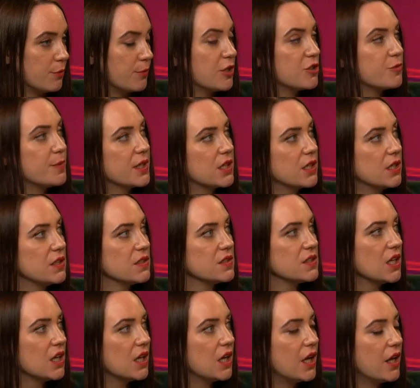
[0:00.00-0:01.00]
much, because
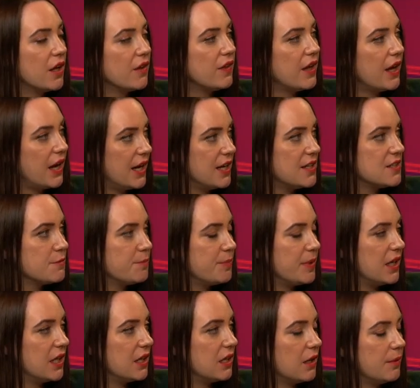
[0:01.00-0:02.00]
there has been,